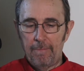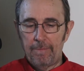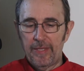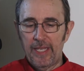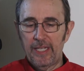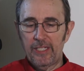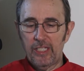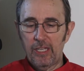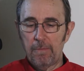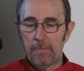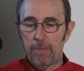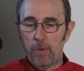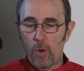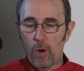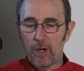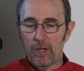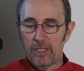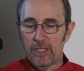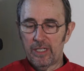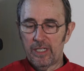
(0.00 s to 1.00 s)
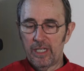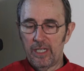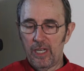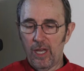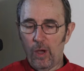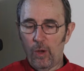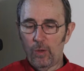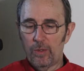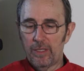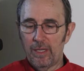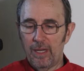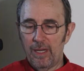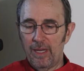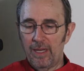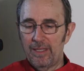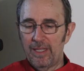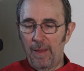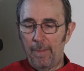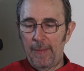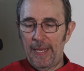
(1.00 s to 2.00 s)
It's important to note
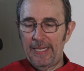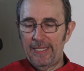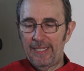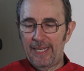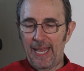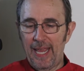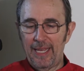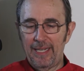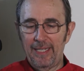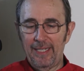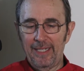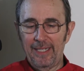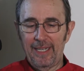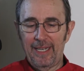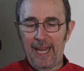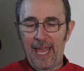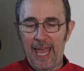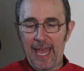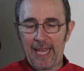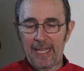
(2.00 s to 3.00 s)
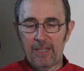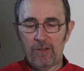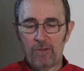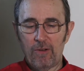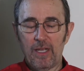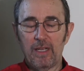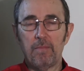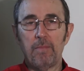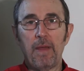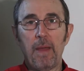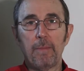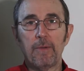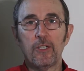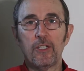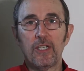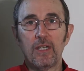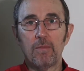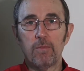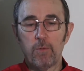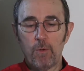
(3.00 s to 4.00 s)
that maintaining an accurate
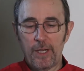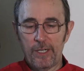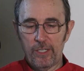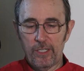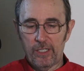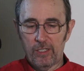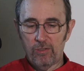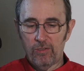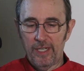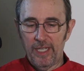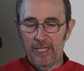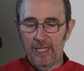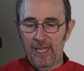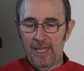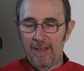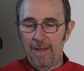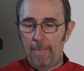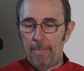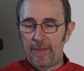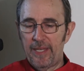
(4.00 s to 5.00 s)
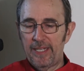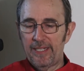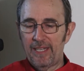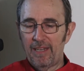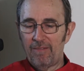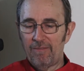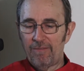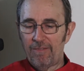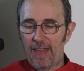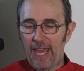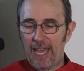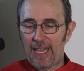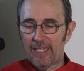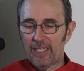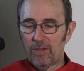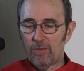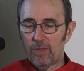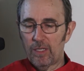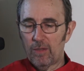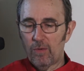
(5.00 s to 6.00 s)
membership registry is in
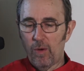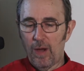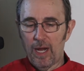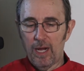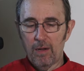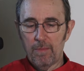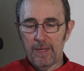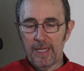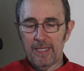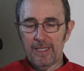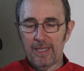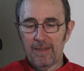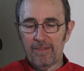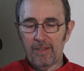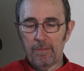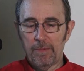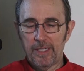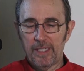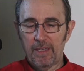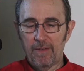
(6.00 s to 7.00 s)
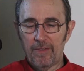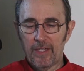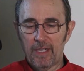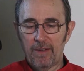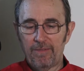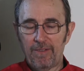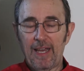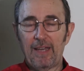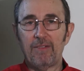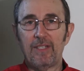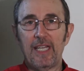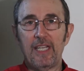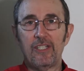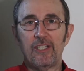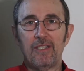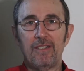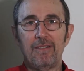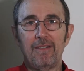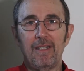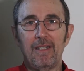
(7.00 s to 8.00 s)
fact a requirement of the Pacifica
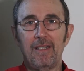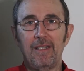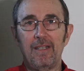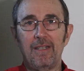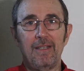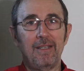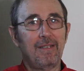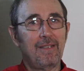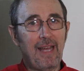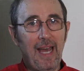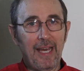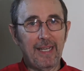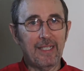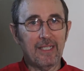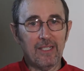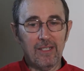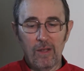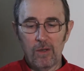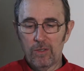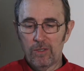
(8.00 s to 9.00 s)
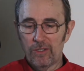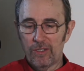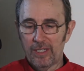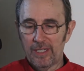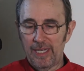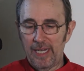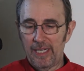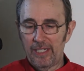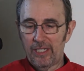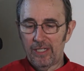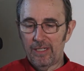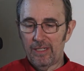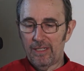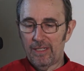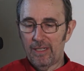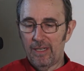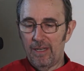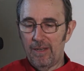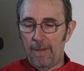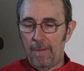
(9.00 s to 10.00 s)
Foundation, not its local
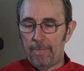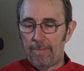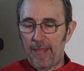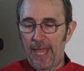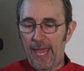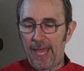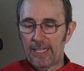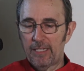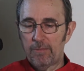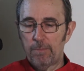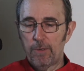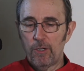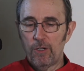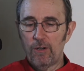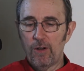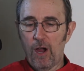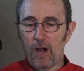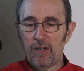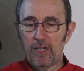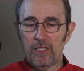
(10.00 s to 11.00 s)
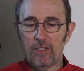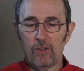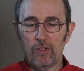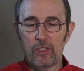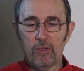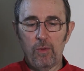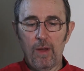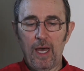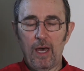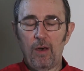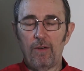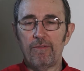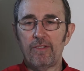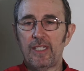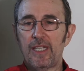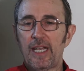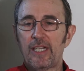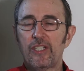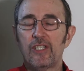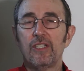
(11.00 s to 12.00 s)
stations, as per Article 12,
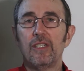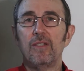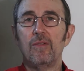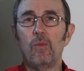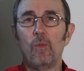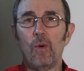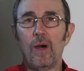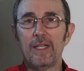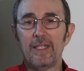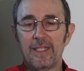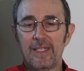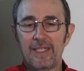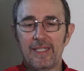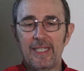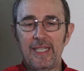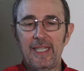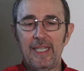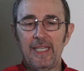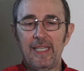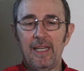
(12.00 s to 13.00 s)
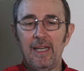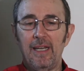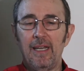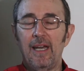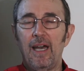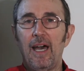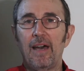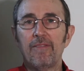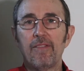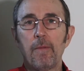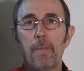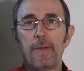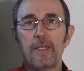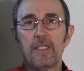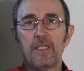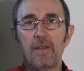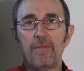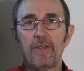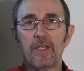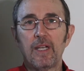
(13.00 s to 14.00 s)
Section 1C of the
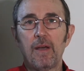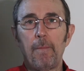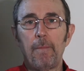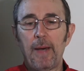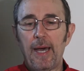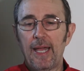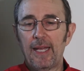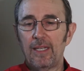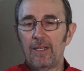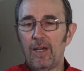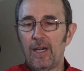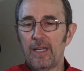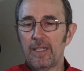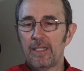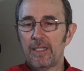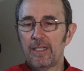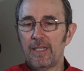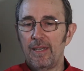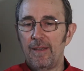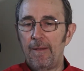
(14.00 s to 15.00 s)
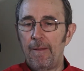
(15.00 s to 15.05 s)
Pacifica bylaws.